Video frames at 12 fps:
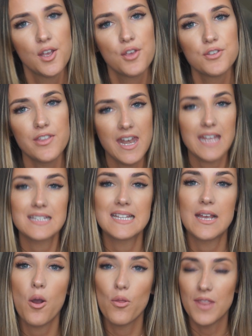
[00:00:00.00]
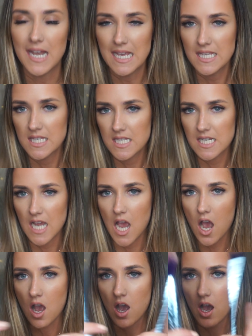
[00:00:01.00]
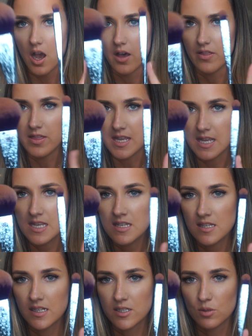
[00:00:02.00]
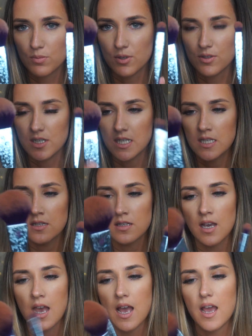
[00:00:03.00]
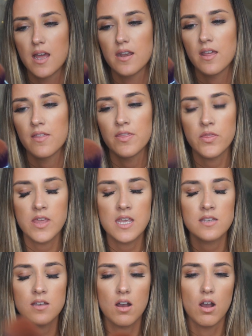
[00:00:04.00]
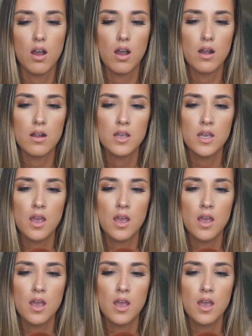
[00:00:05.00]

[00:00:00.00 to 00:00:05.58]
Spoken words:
So the next thing on the list are these little beauties, and these are